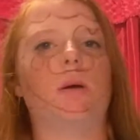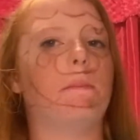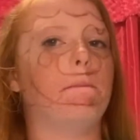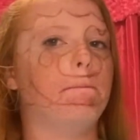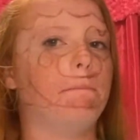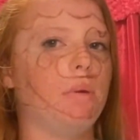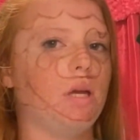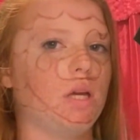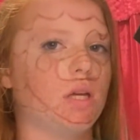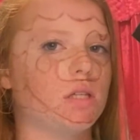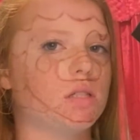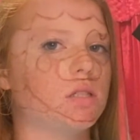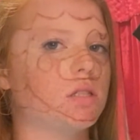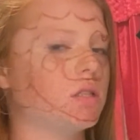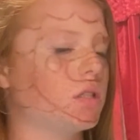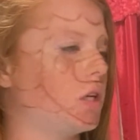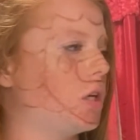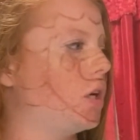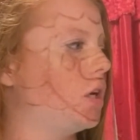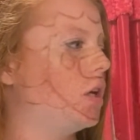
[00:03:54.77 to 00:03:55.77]
mix
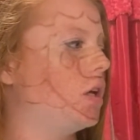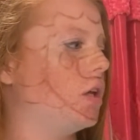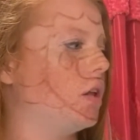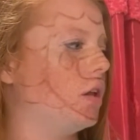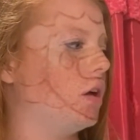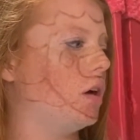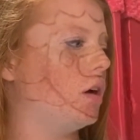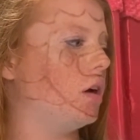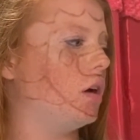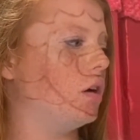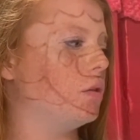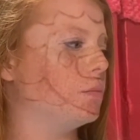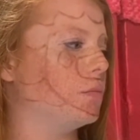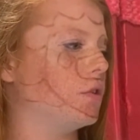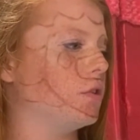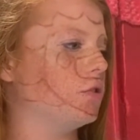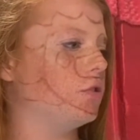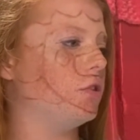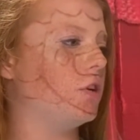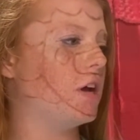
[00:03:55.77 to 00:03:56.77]

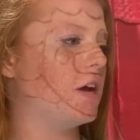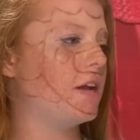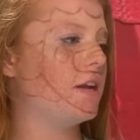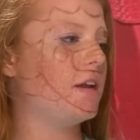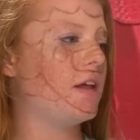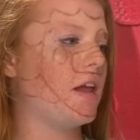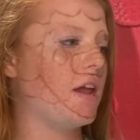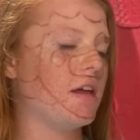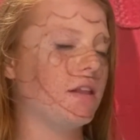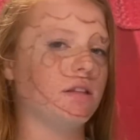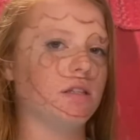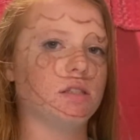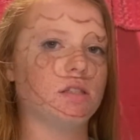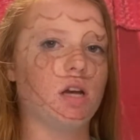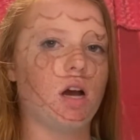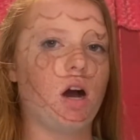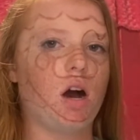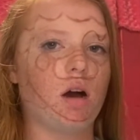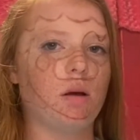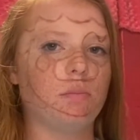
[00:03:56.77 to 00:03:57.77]
the red and this
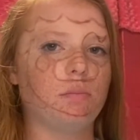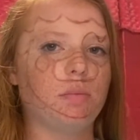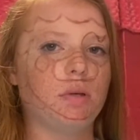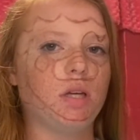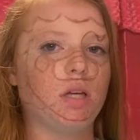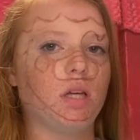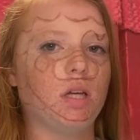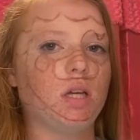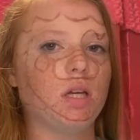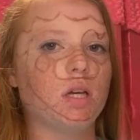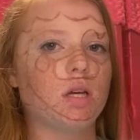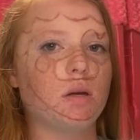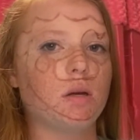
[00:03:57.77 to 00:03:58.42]
hot pink